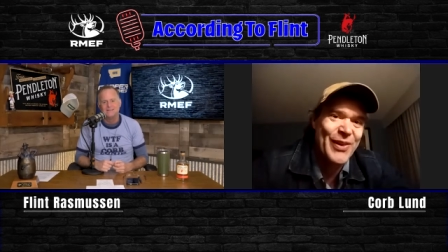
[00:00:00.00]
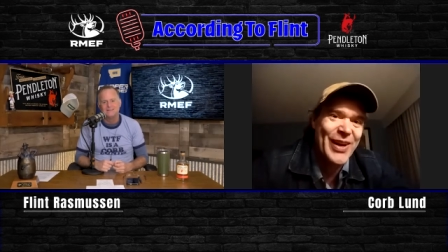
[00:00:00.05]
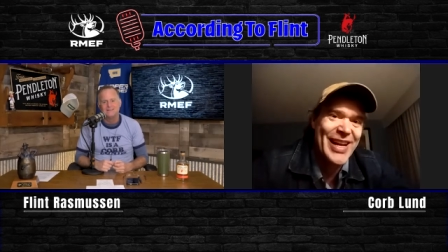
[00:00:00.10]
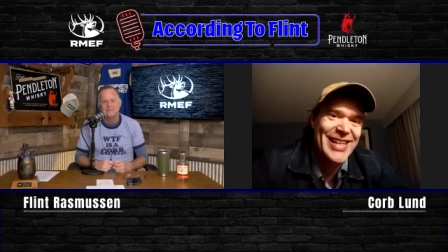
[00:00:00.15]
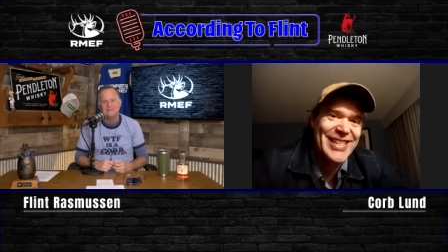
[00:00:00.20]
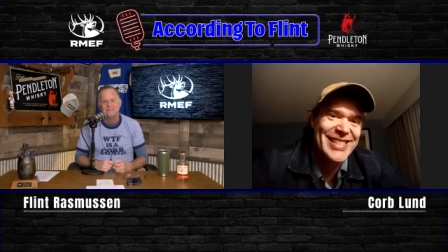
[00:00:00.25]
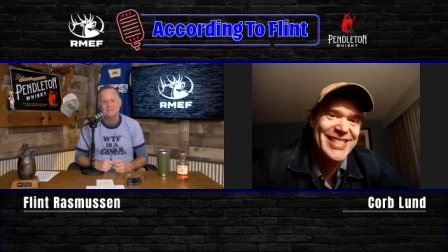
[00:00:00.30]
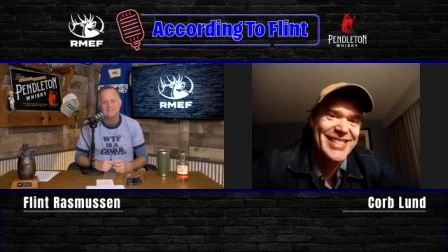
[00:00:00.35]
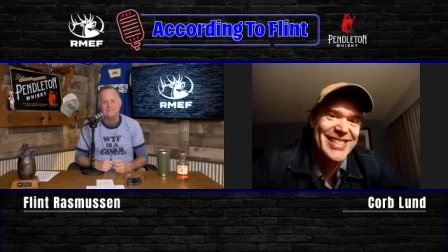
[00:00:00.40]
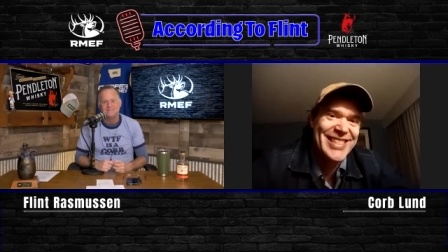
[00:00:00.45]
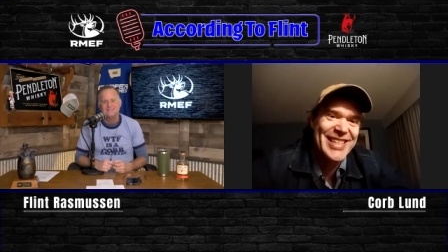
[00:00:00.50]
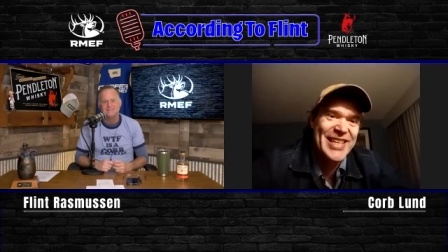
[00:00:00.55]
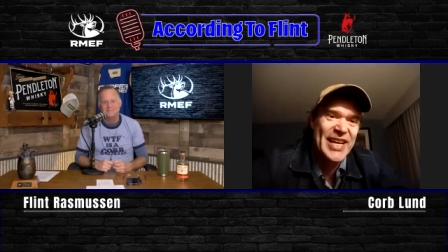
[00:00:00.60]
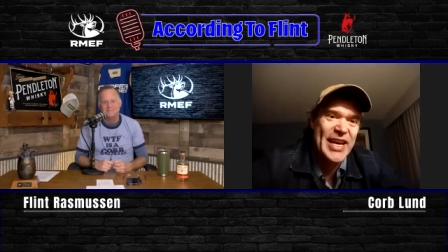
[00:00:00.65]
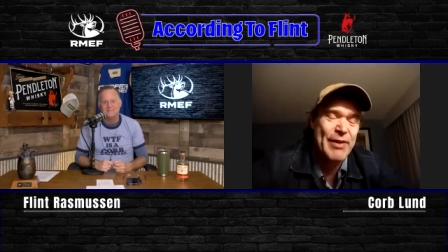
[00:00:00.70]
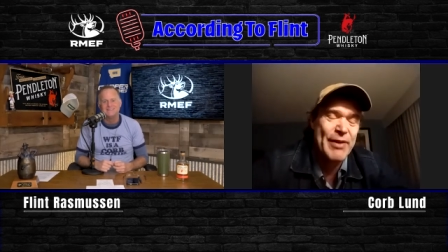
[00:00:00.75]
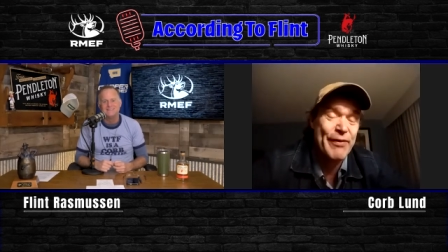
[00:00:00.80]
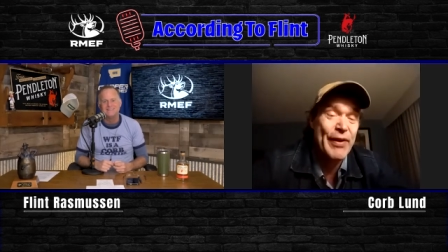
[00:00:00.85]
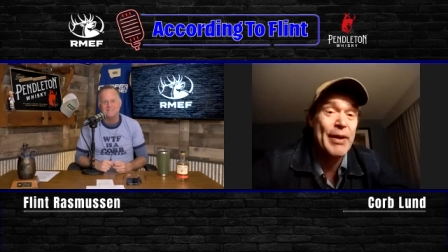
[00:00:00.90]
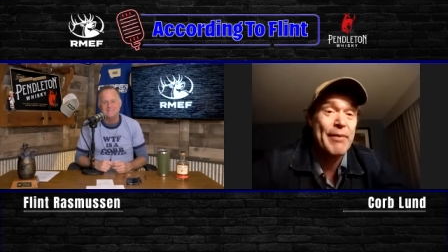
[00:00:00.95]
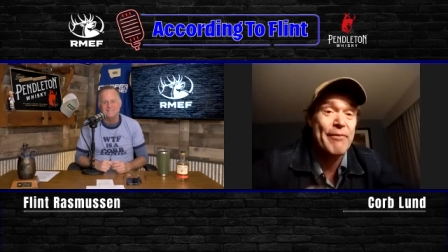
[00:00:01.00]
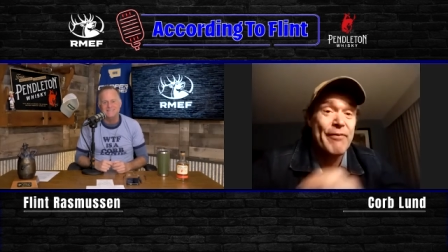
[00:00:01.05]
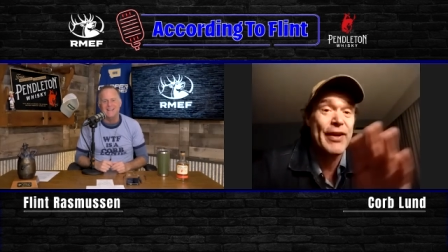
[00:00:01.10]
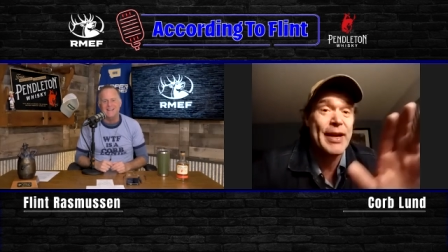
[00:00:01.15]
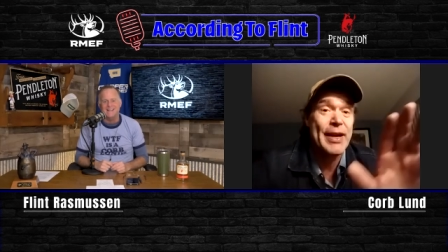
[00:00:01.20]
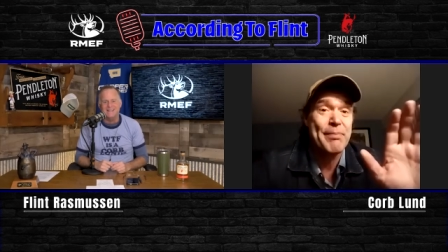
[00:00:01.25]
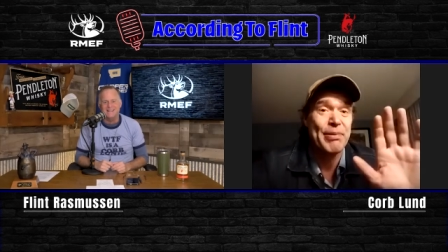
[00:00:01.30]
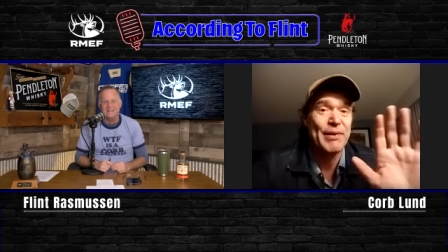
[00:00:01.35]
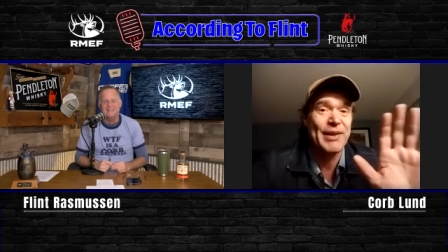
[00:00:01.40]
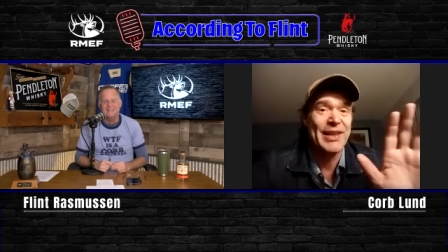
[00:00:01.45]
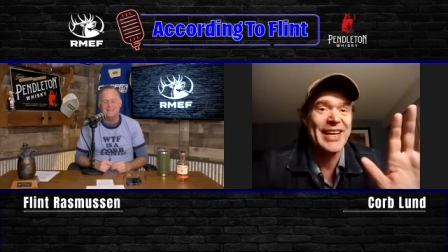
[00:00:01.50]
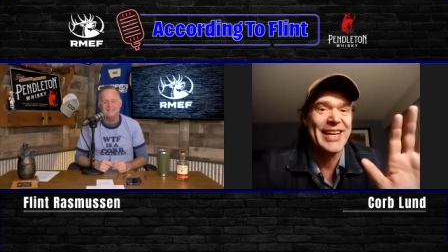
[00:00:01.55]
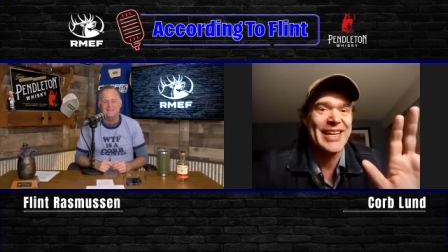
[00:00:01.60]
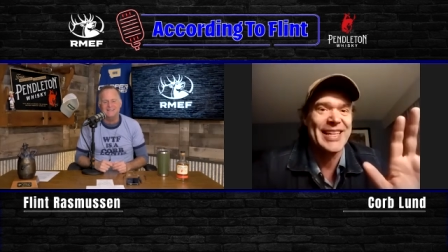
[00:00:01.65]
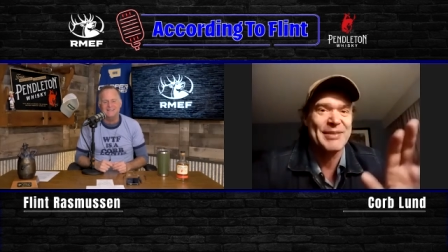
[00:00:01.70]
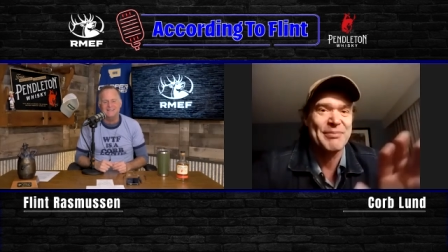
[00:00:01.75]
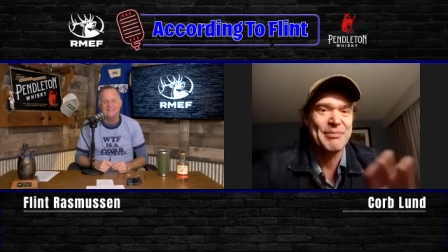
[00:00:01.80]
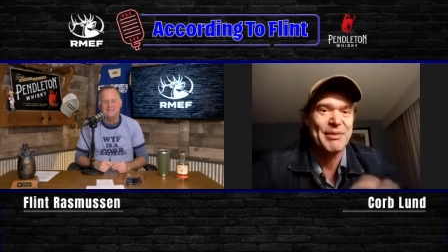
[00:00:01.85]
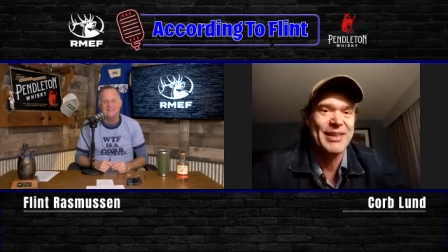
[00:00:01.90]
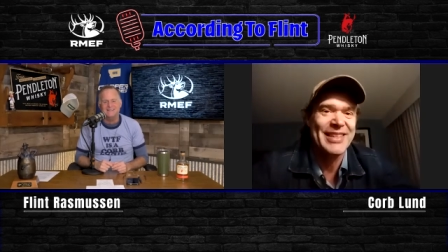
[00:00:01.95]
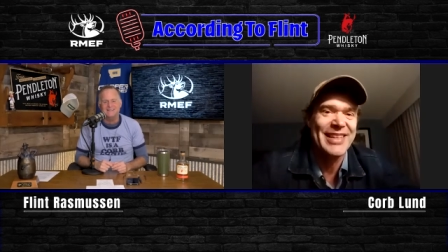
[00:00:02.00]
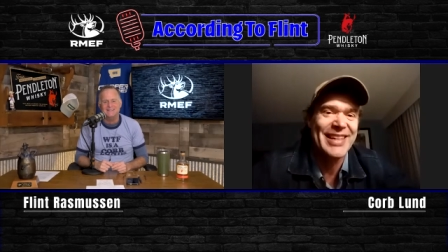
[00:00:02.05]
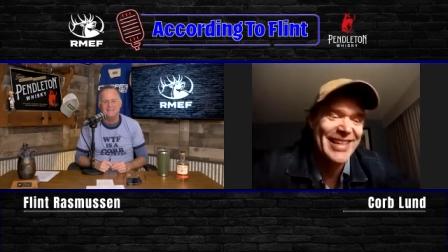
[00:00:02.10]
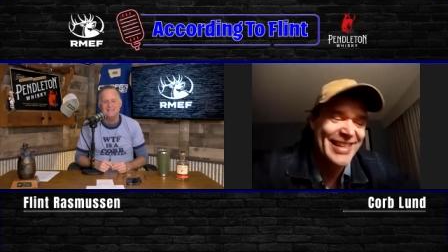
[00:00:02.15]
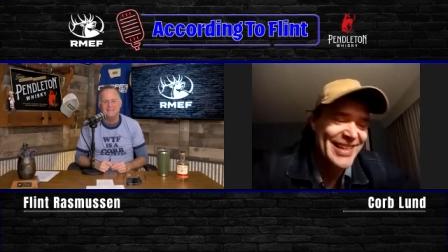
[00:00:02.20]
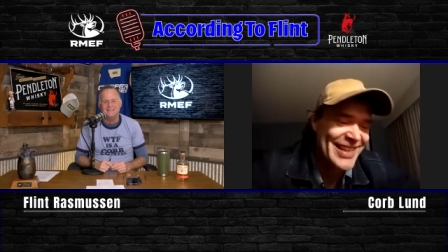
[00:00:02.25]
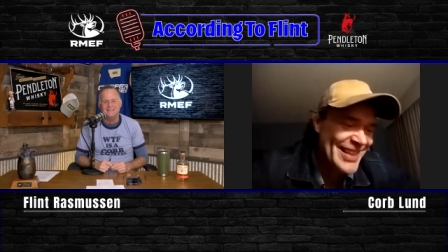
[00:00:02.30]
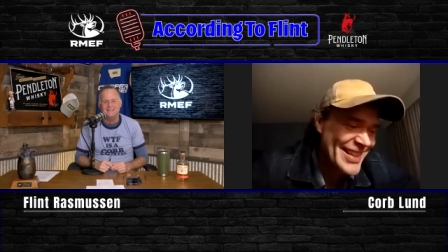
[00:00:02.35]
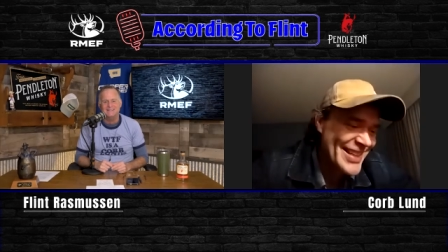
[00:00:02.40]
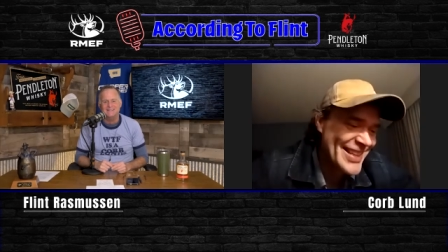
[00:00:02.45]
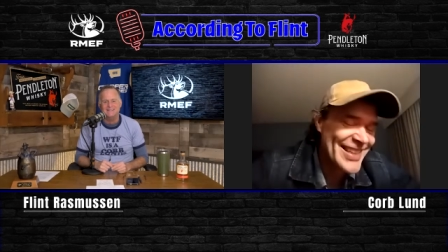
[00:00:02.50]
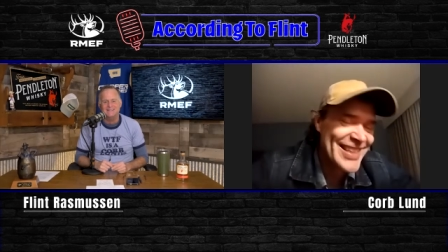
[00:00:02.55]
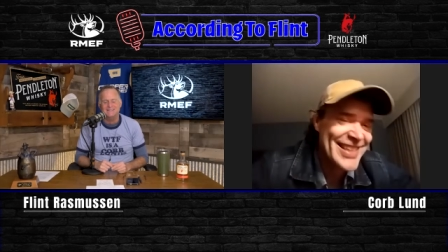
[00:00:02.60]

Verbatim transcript: the ranch. It, yeah. Very very polite, but yeah.